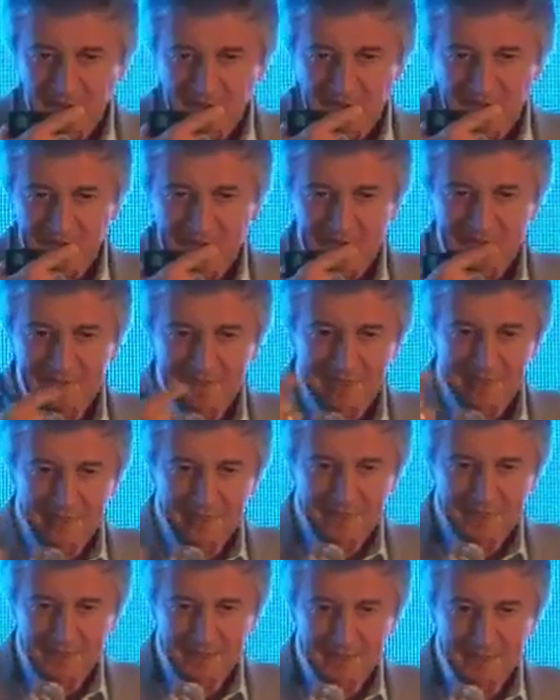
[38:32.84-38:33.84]
and I
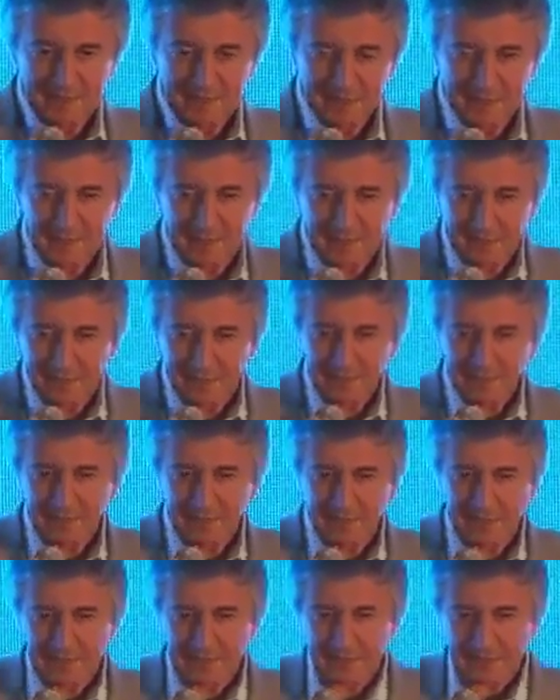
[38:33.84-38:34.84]
think that
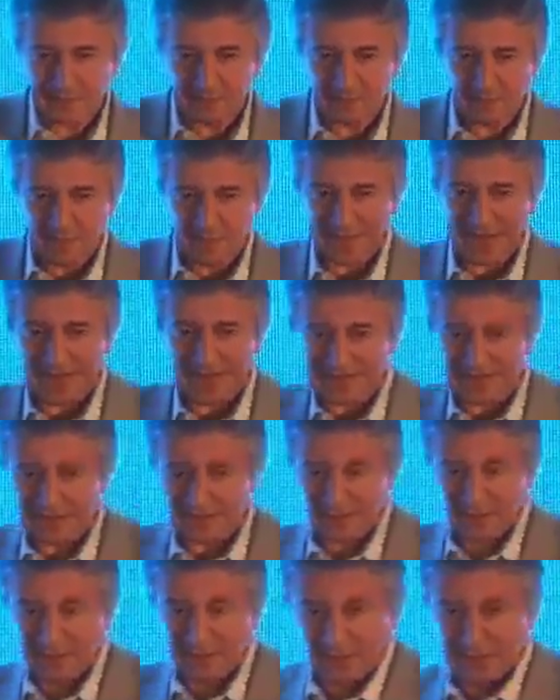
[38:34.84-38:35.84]
this, when I
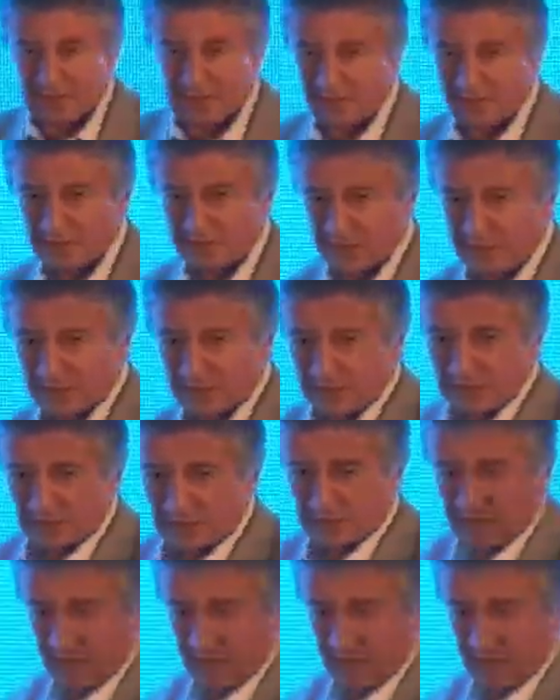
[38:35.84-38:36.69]
saw these results,